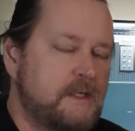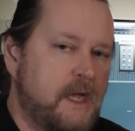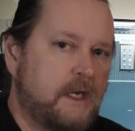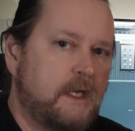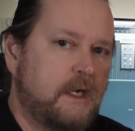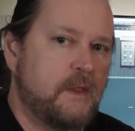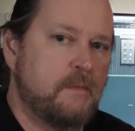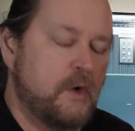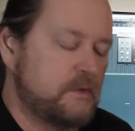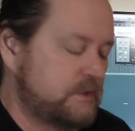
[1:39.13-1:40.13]
Not going to get in the
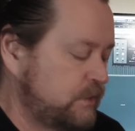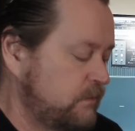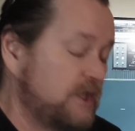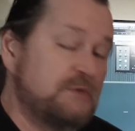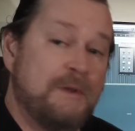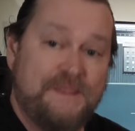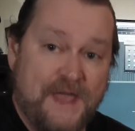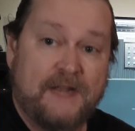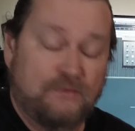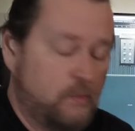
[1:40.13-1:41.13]
modes too much, but
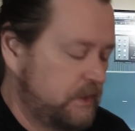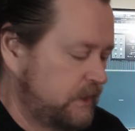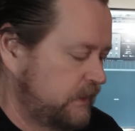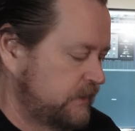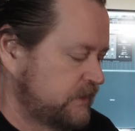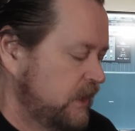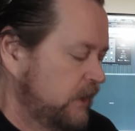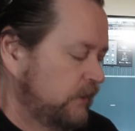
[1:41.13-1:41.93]
that's what it is.